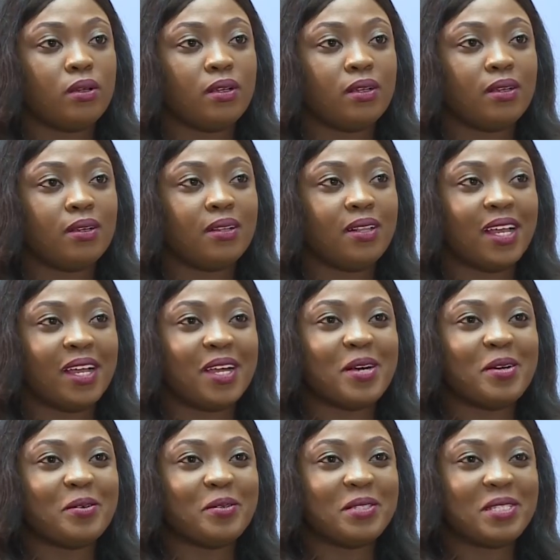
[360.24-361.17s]

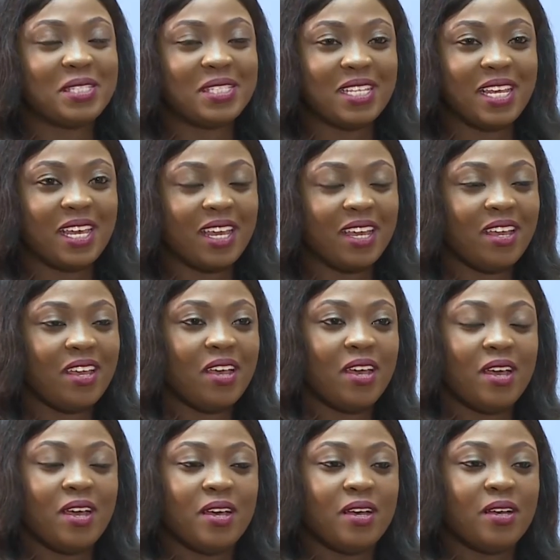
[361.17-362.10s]
like I would say,
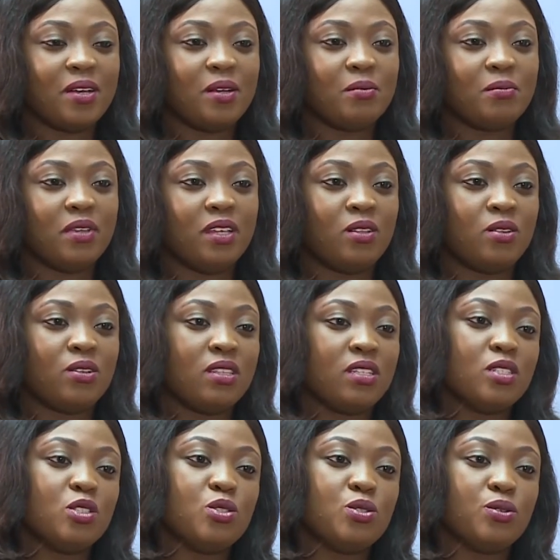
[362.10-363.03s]
in
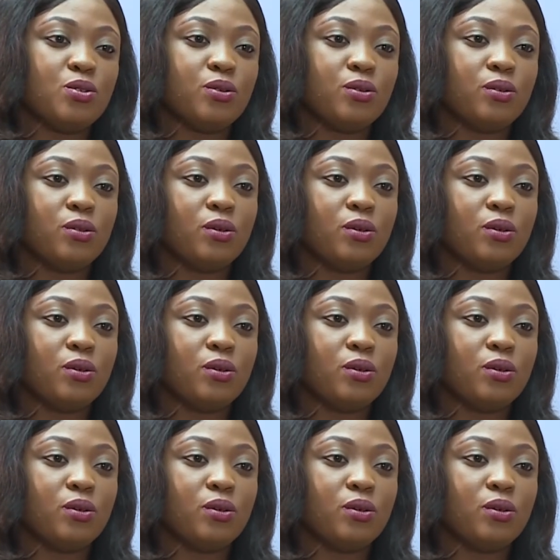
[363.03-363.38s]
order to